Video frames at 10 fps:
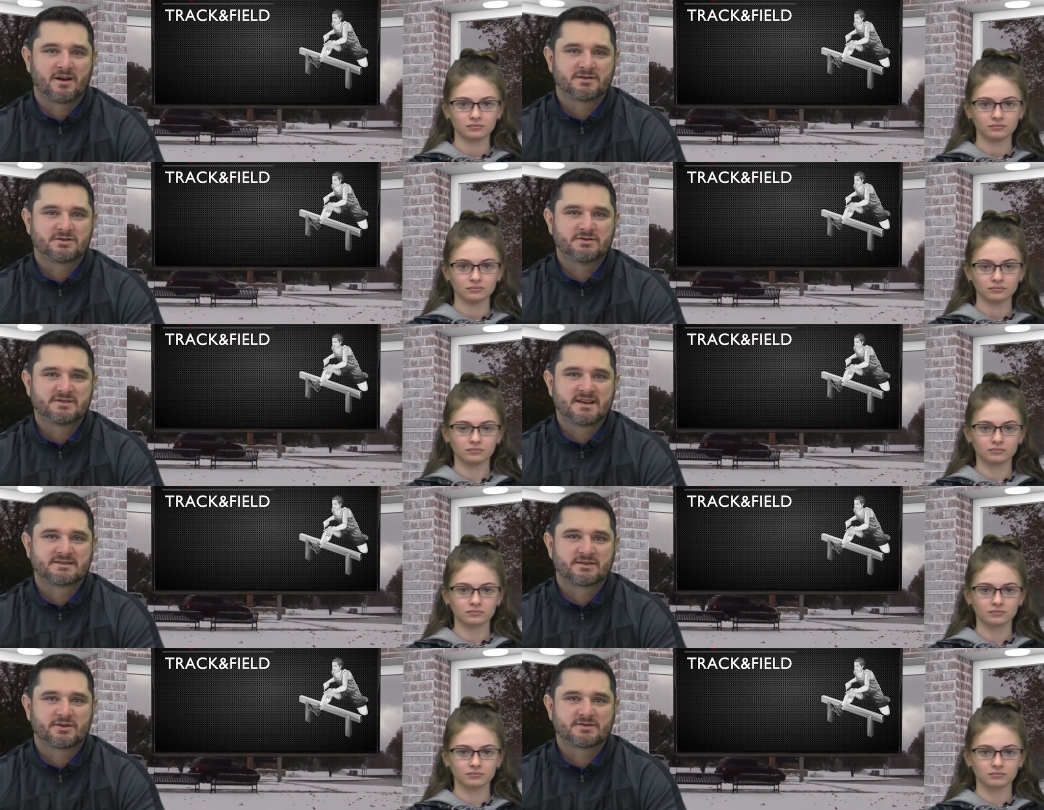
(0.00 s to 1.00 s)
Speaker 1: on Tuesdays
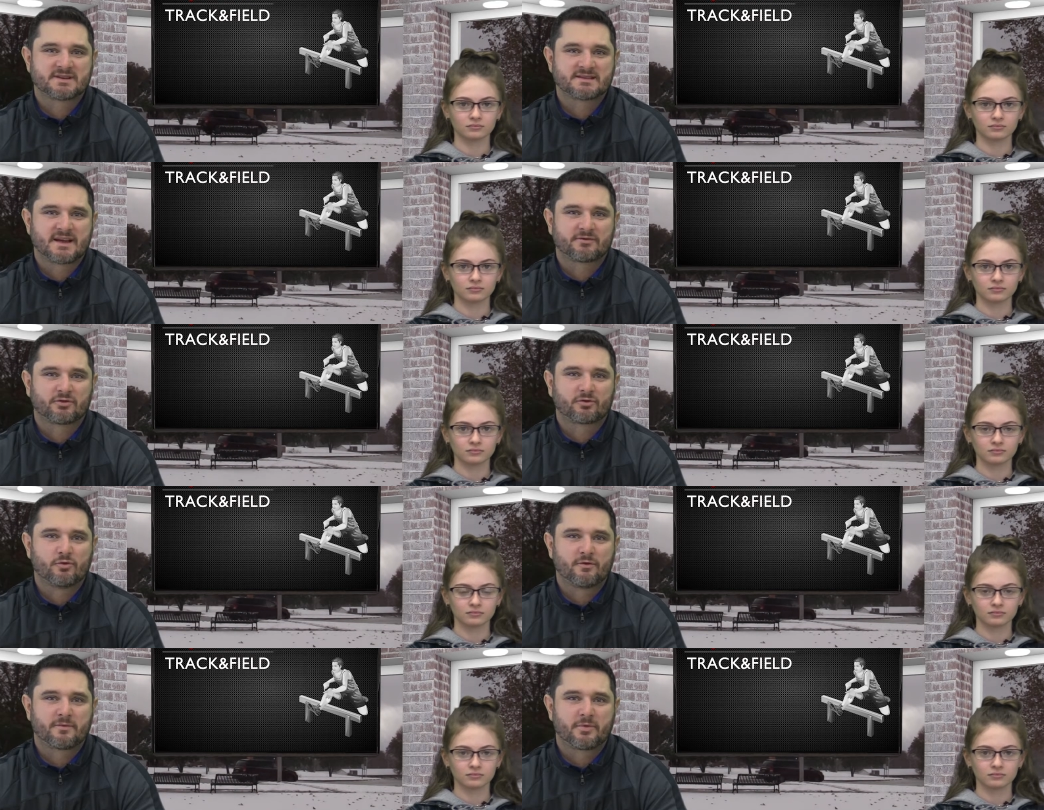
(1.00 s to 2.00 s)
and Thursdays after
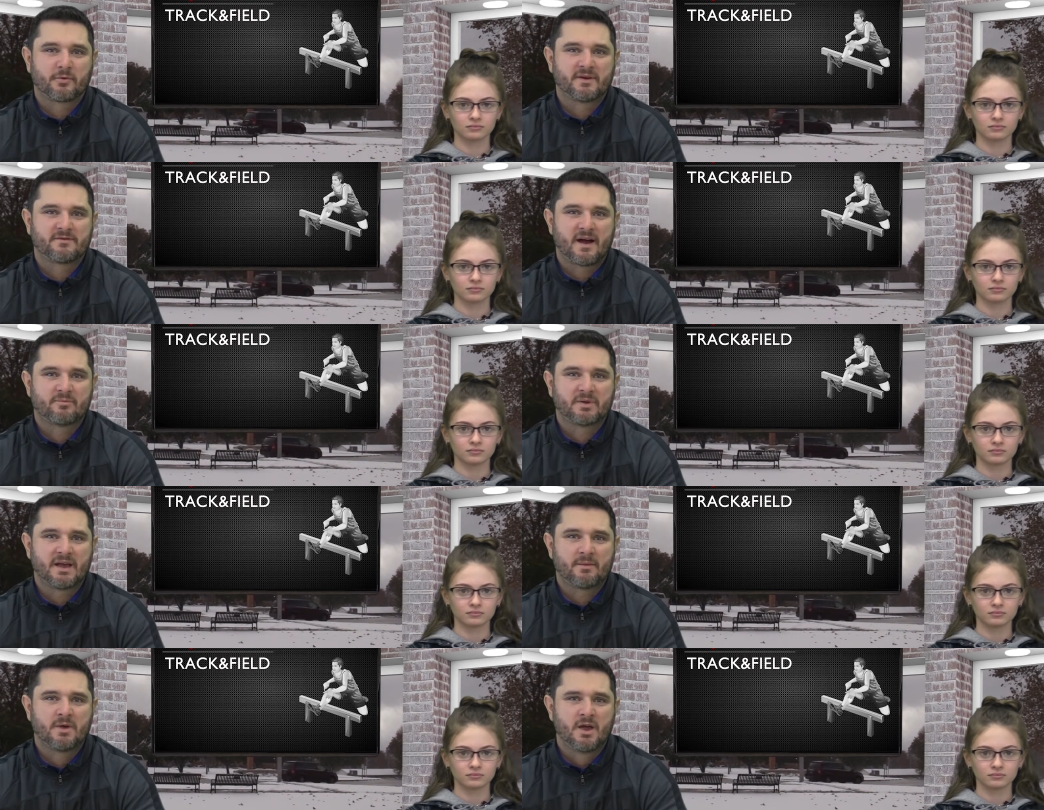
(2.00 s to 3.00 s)
school from 3 to 5
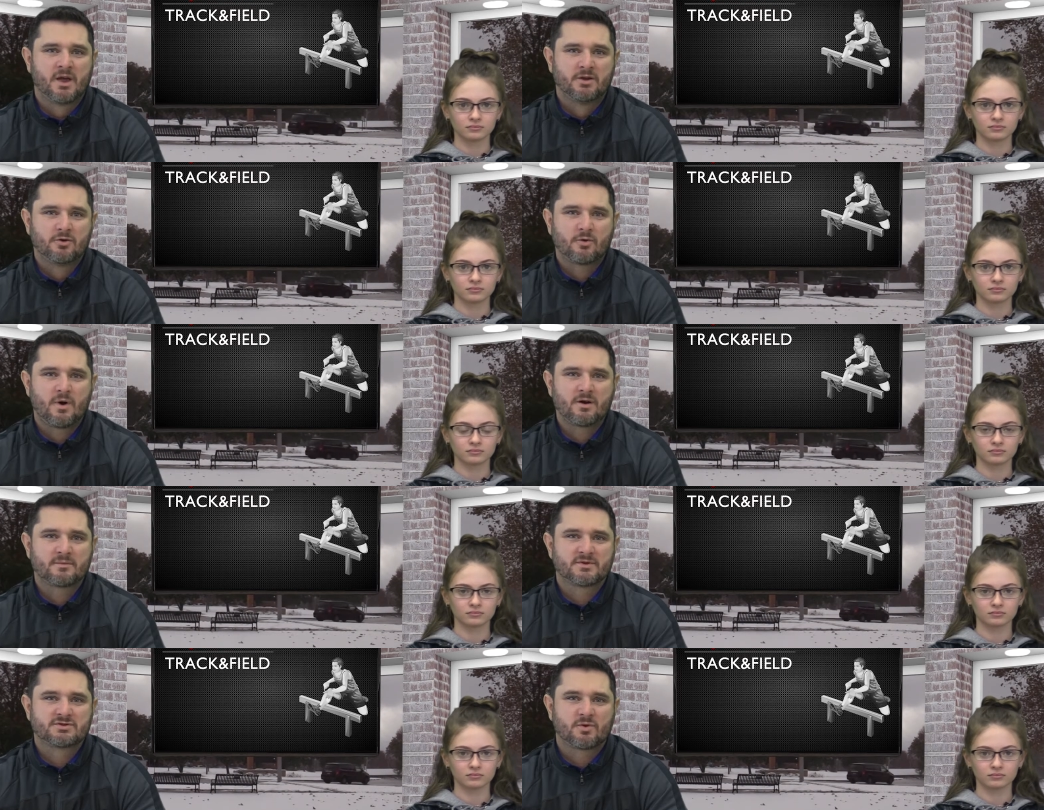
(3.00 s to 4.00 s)
p.m. You are
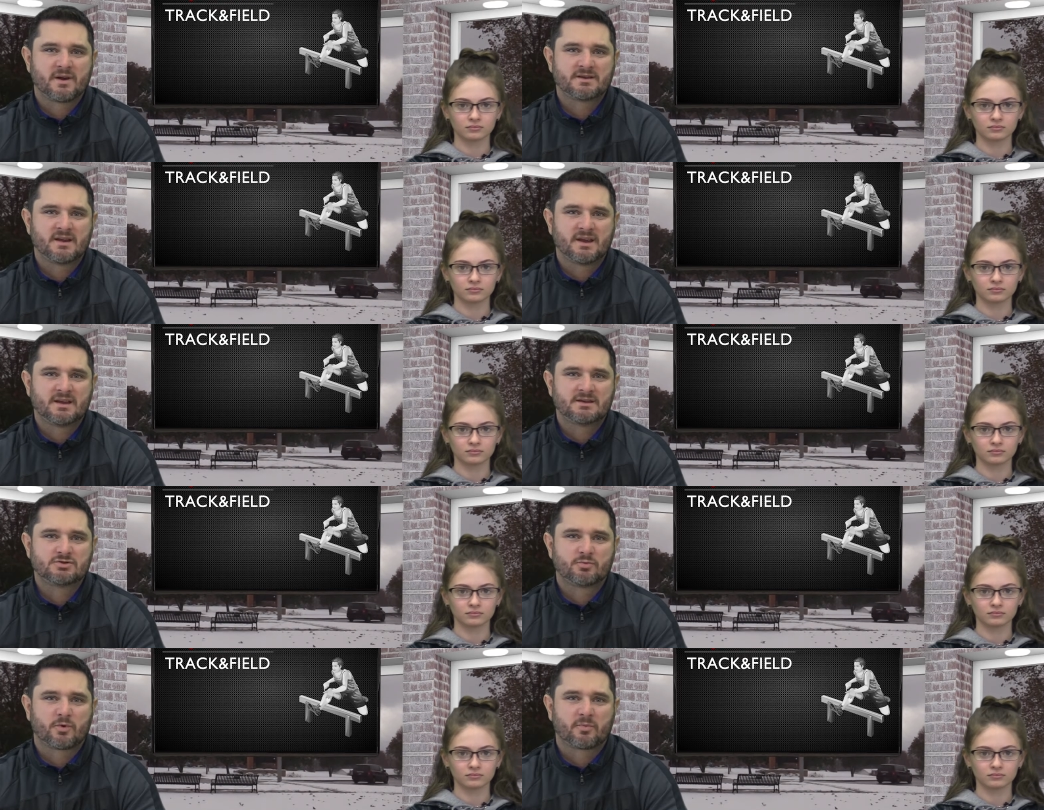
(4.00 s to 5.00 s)
welcome to join in
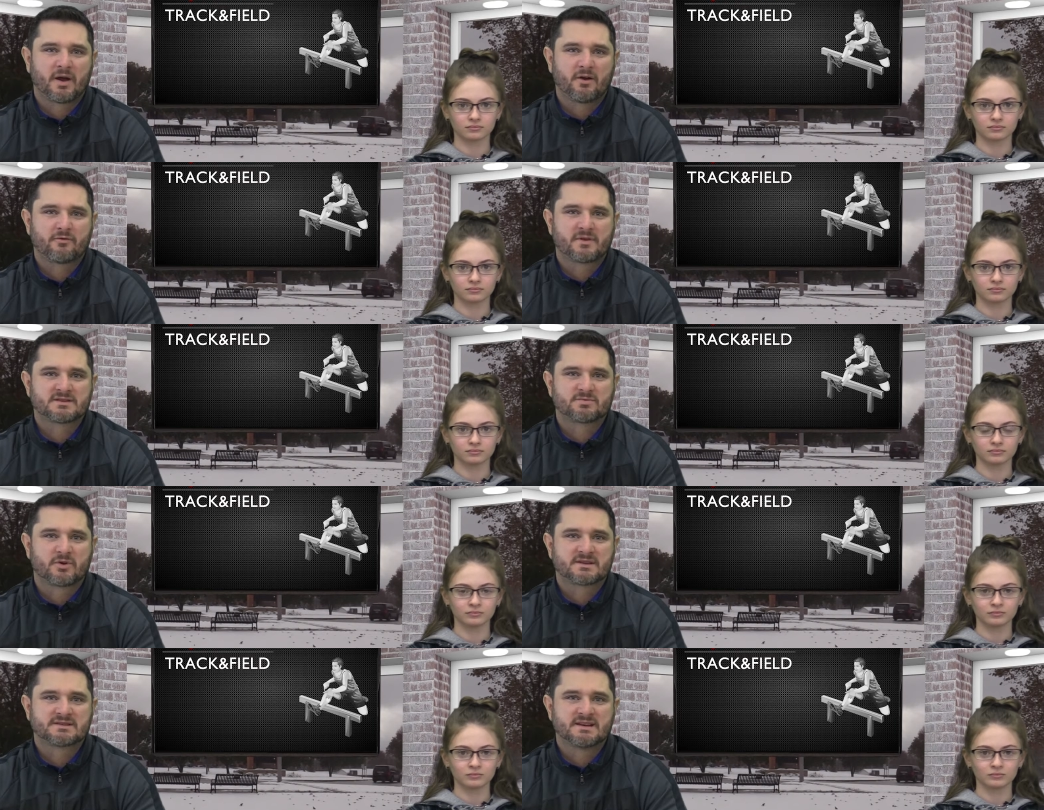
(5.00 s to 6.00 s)
to prepare for this
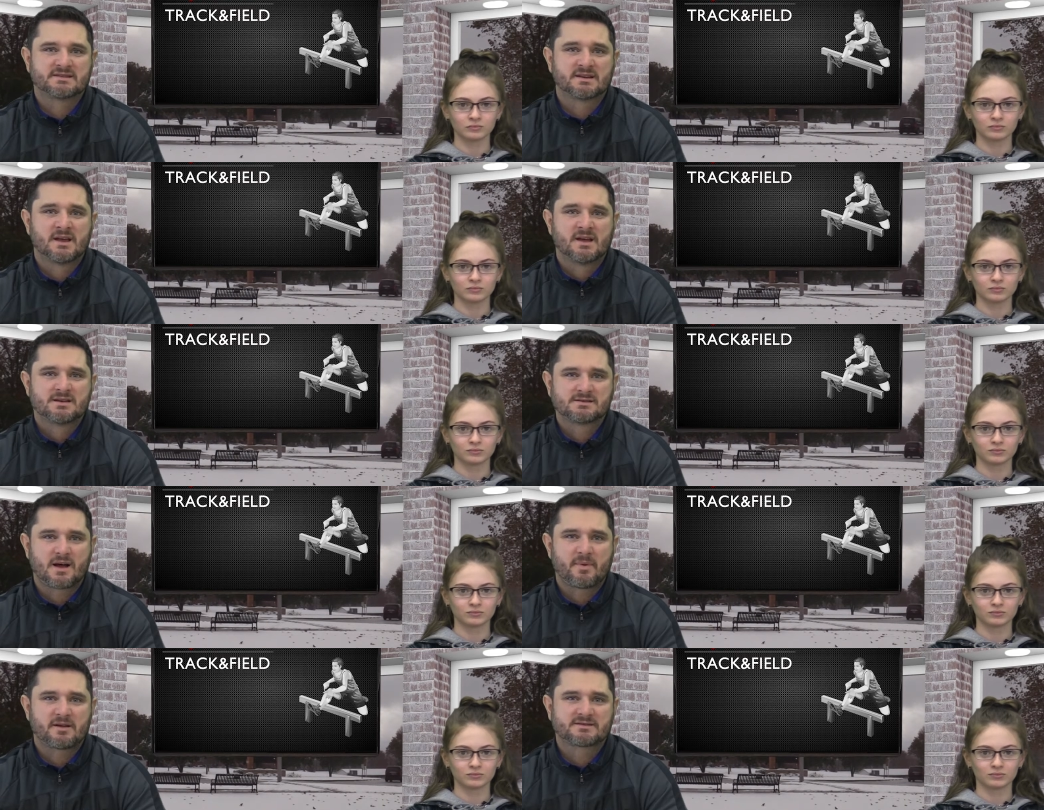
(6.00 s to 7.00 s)
spring season.
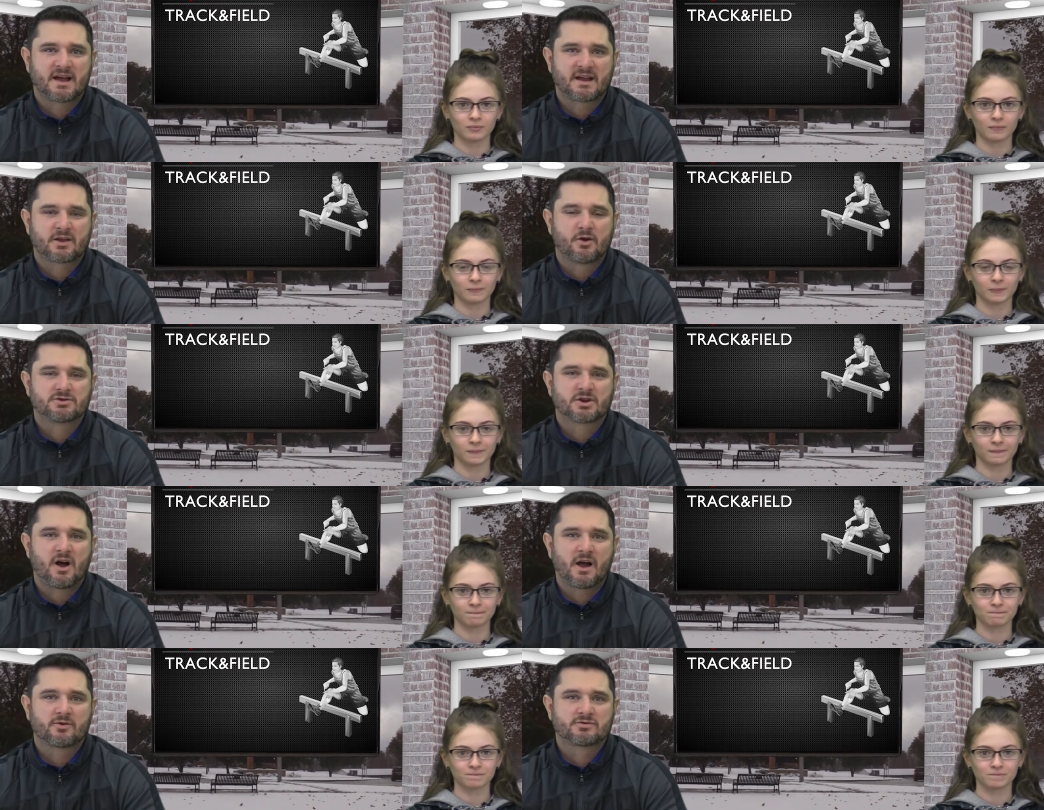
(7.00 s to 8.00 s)
Stop outside Coach
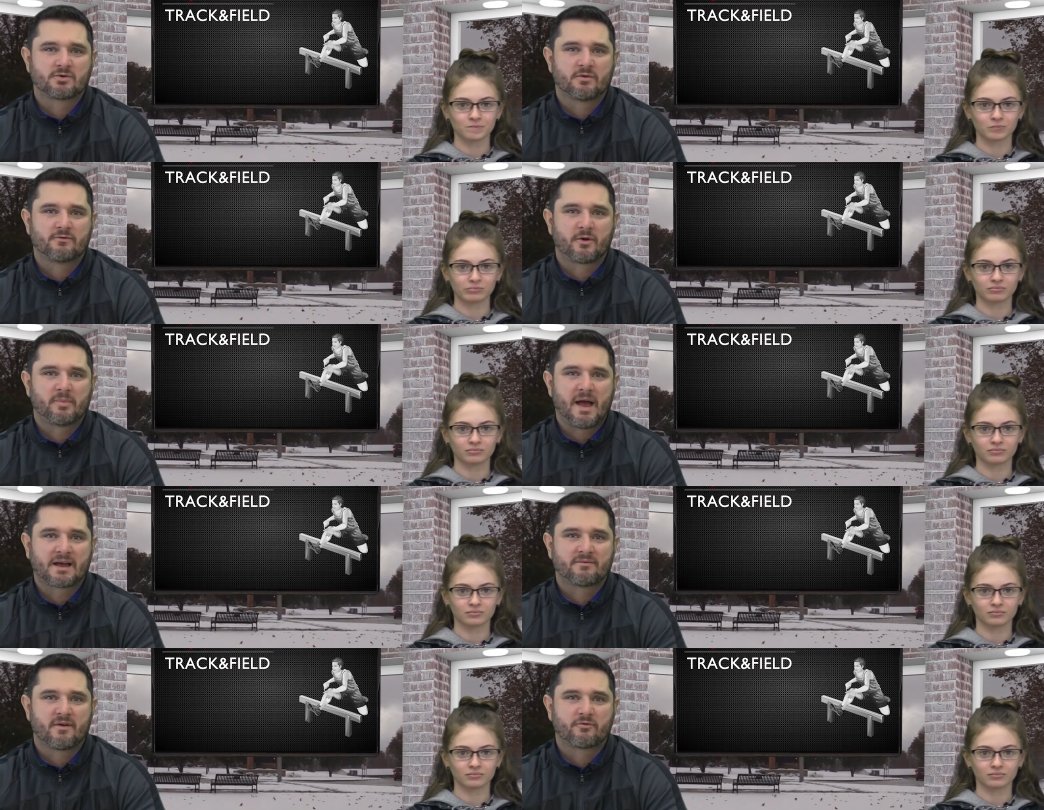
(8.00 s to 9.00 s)
Cochran's room for a
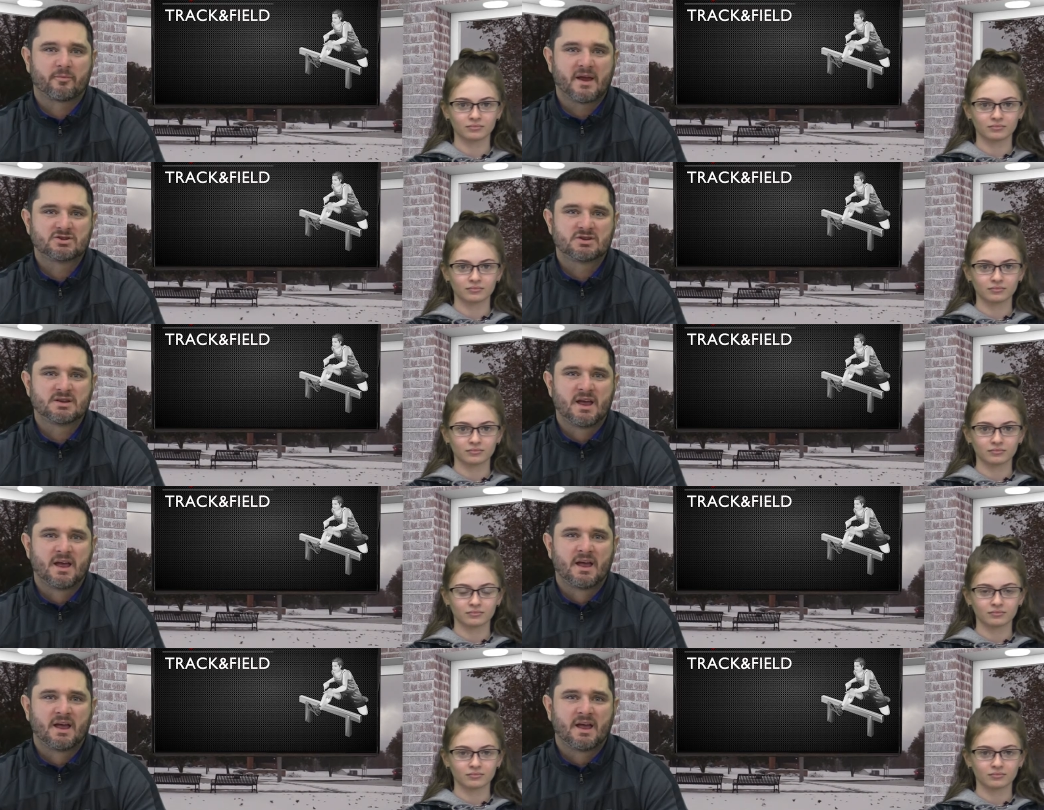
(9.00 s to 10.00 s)
packet of information
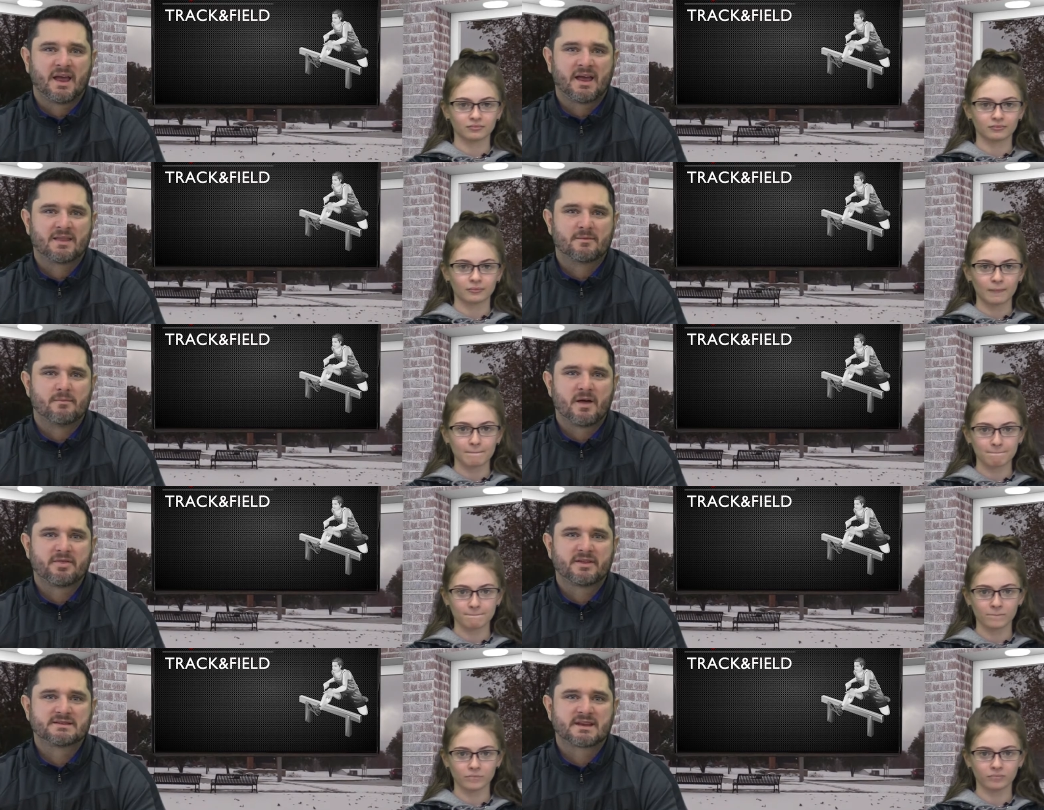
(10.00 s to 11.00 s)
and the monthly